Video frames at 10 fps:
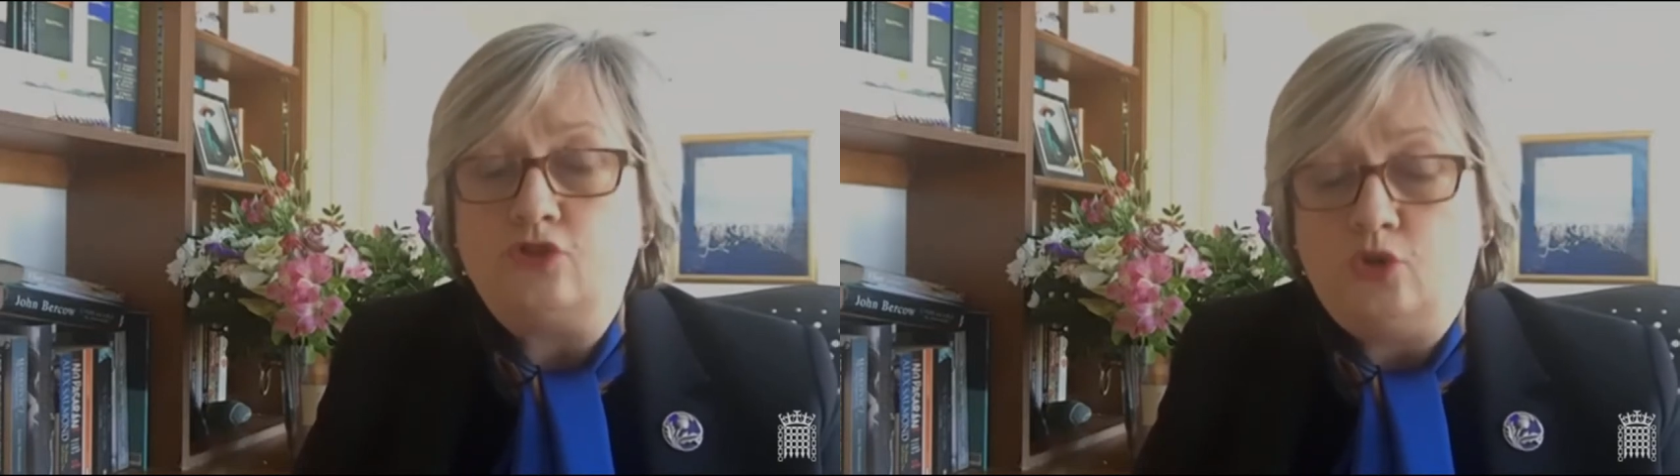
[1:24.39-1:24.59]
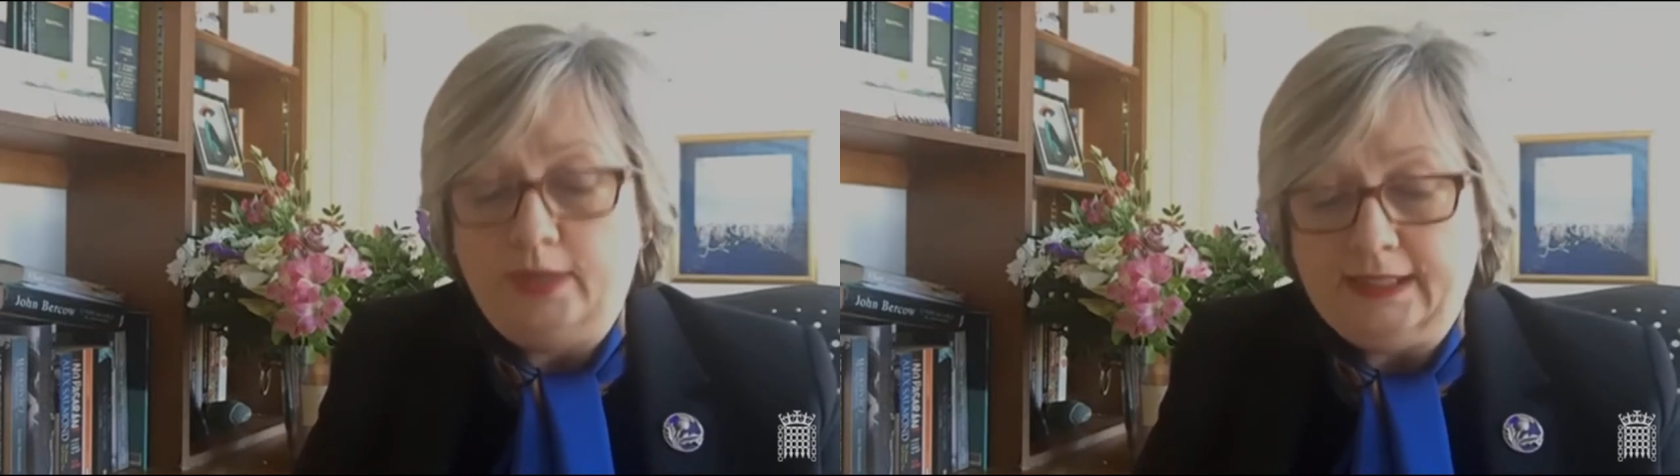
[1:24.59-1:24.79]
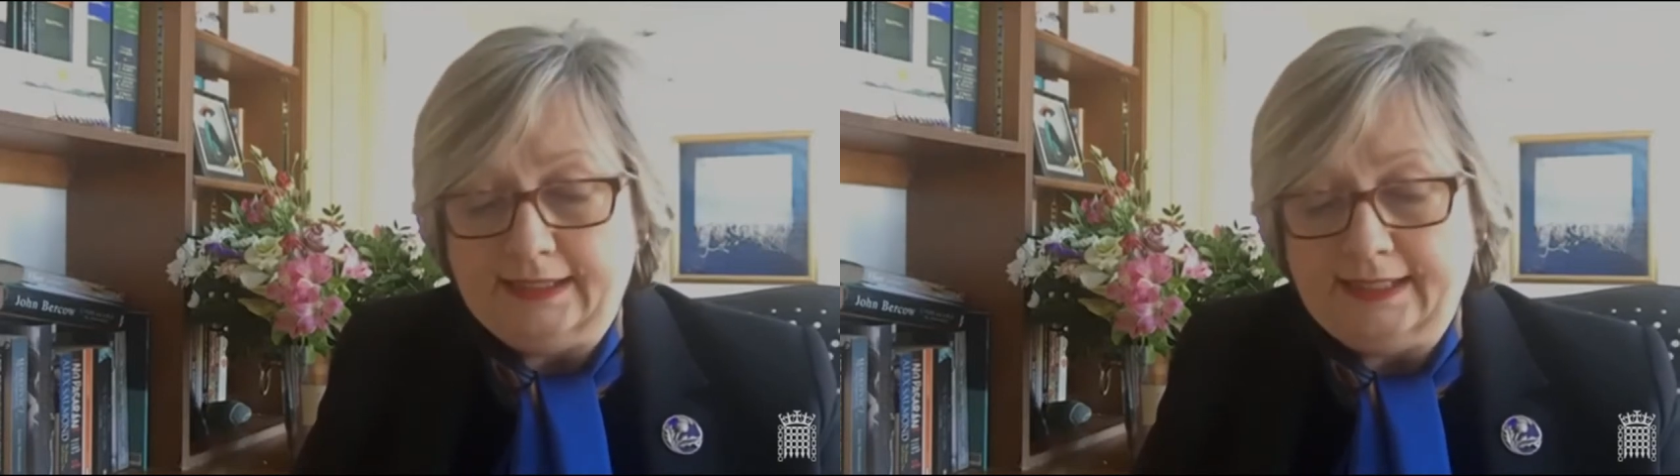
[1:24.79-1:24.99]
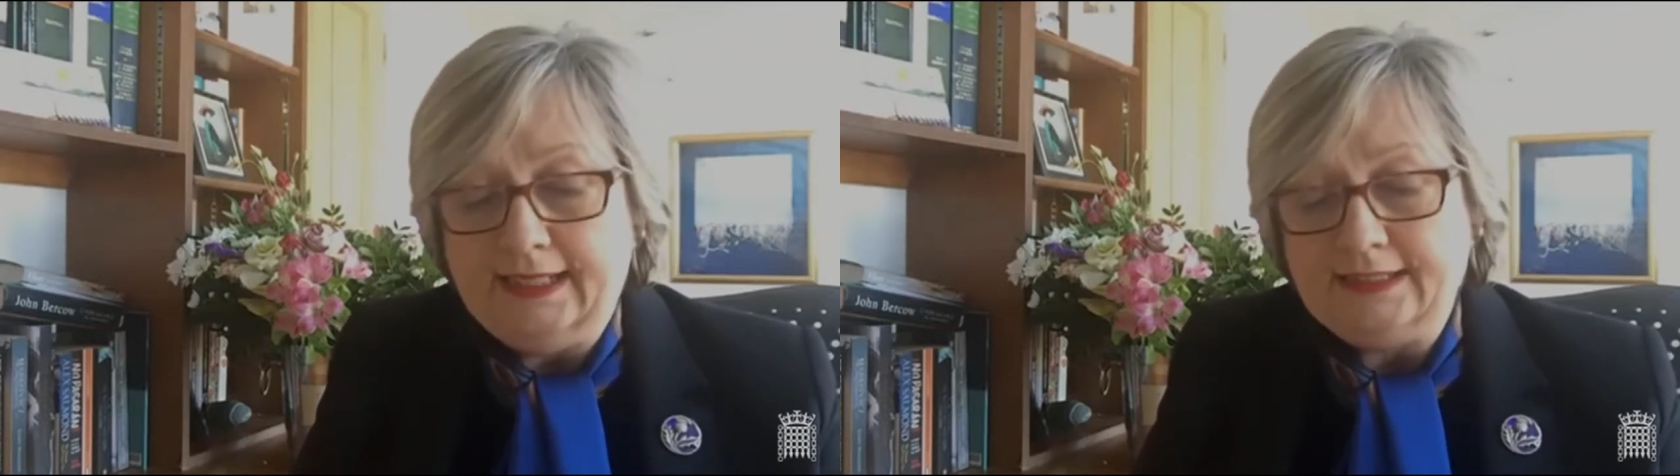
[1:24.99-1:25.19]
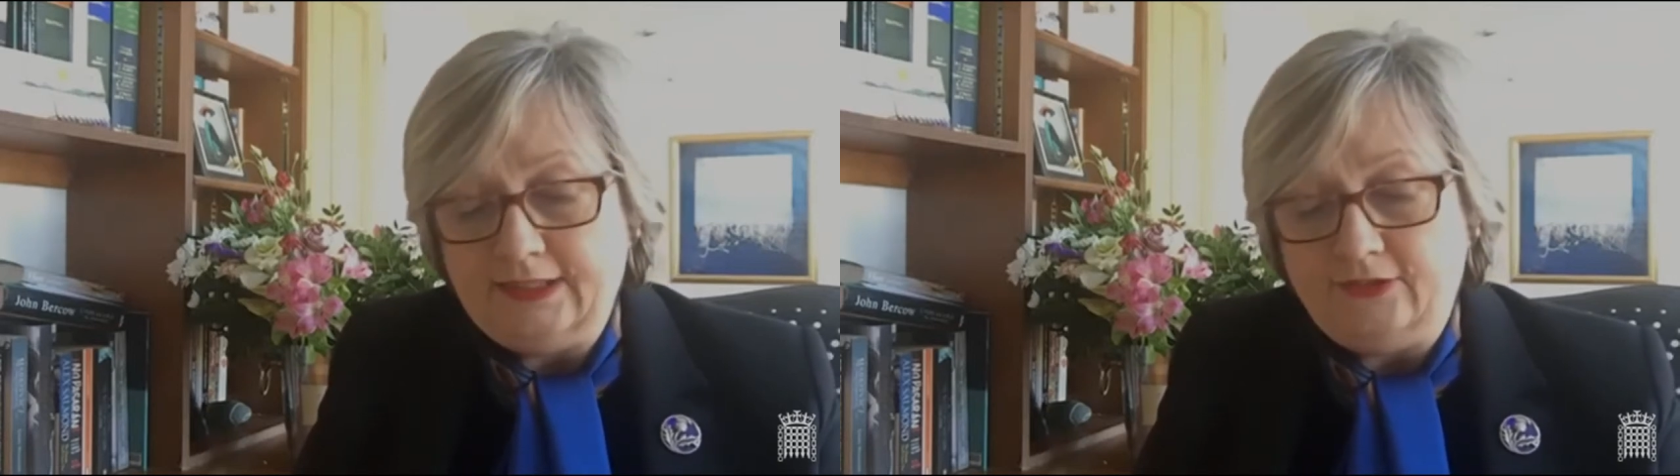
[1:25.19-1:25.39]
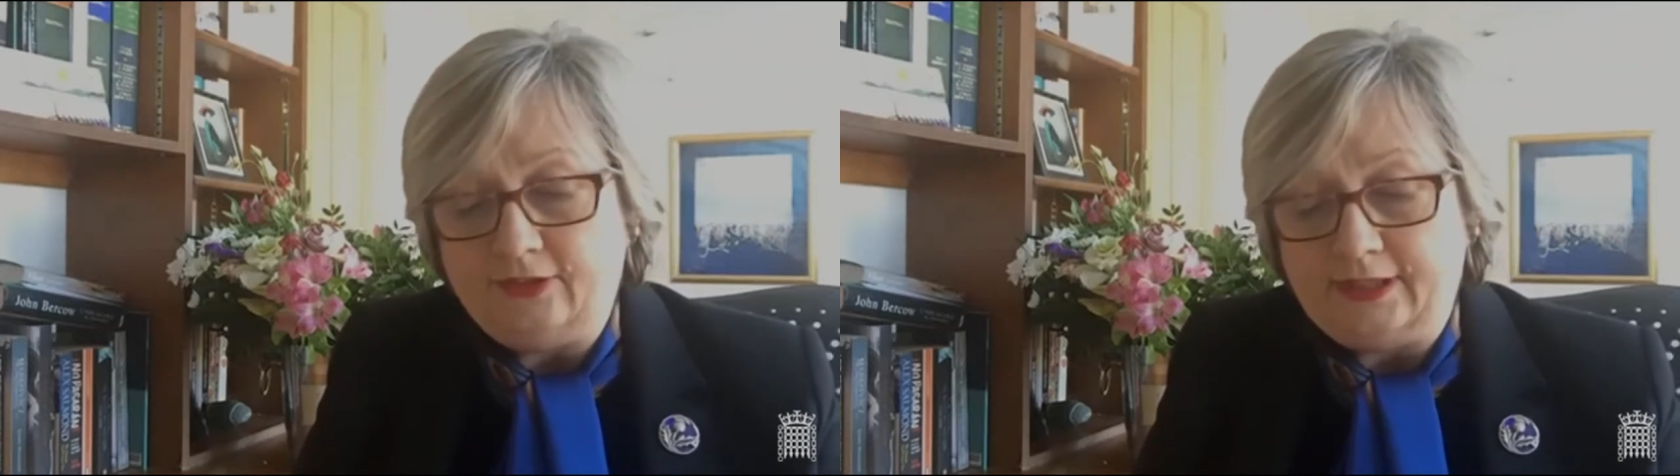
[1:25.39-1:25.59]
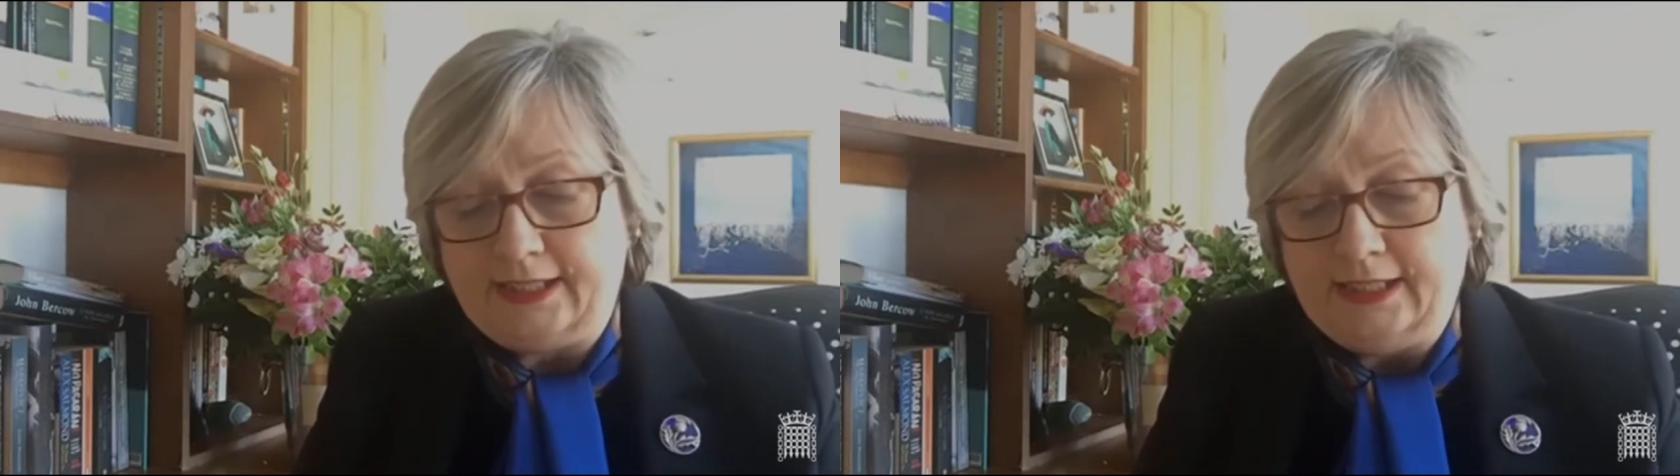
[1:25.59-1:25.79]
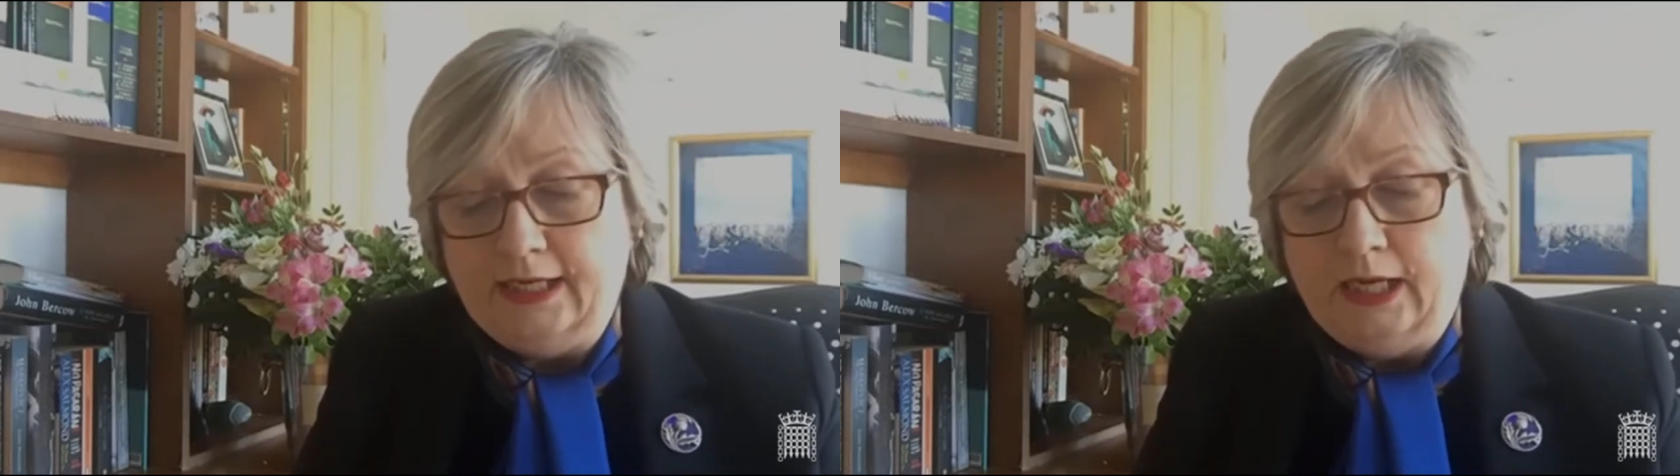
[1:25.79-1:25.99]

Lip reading: quickly and easily